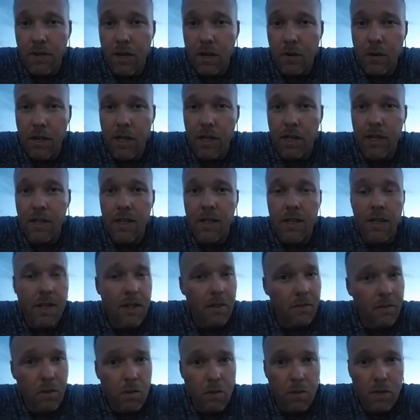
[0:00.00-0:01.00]
That way,
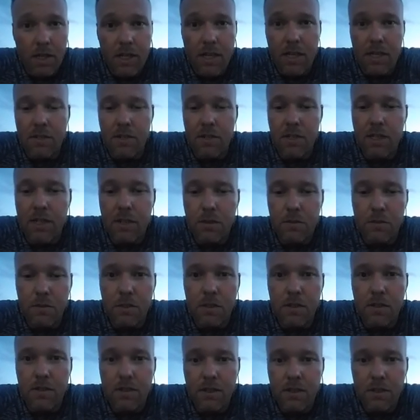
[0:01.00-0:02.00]
if you want to catch the next
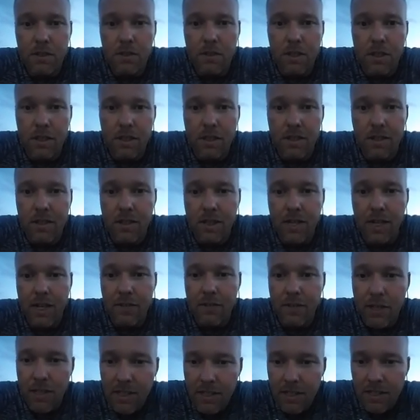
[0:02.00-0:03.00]
one, you can get on
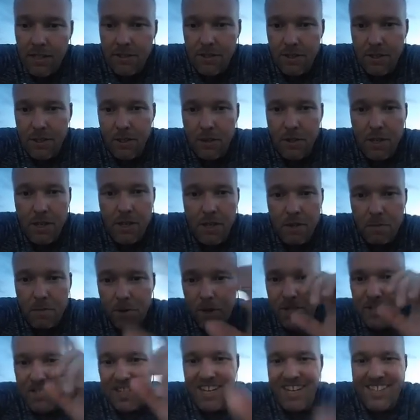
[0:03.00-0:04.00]
live. So
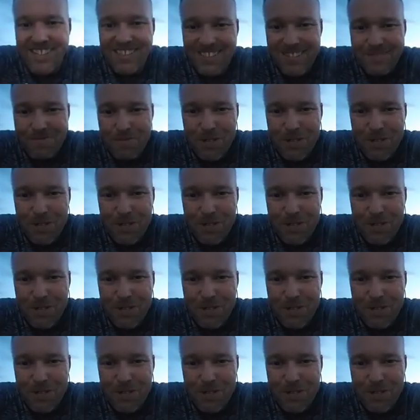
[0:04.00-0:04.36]
appreciate